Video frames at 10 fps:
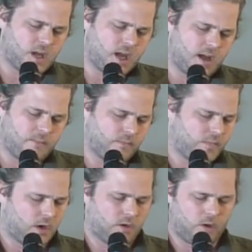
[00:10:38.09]
on
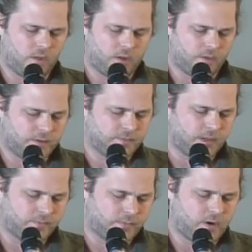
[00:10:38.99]
the
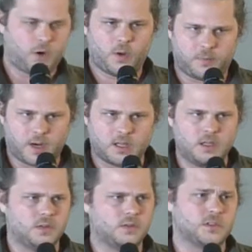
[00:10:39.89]
like very quick breaking
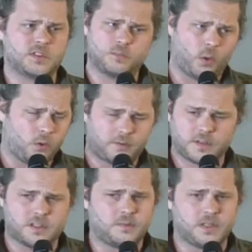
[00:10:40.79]
news, sport, for
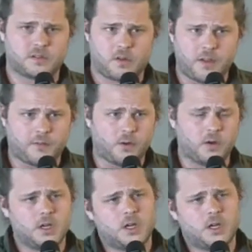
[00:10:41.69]
example, it's great for.